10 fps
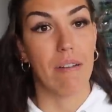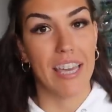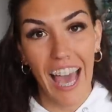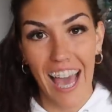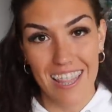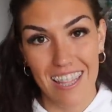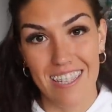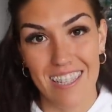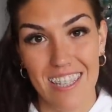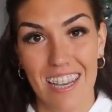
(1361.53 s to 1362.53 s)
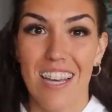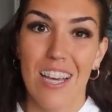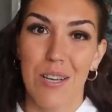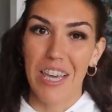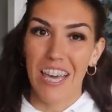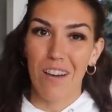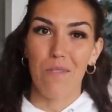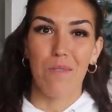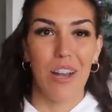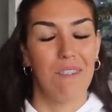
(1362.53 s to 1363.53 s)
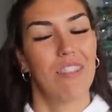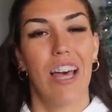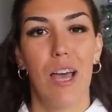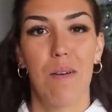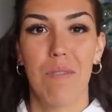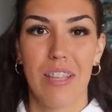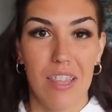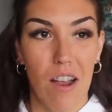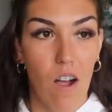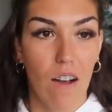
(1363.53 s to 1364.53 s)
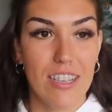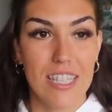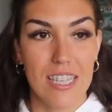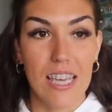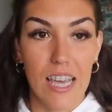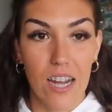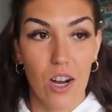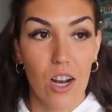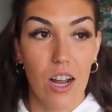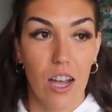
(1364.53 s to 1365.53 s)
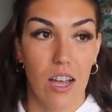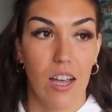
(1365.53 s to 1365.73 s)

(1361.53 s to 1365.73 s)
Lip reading: My cats being one of them, they're obviously here.